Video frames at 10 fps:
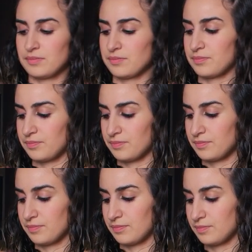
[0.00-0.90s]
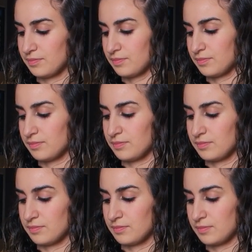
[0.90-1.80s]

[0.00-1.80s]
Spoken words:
[no speech]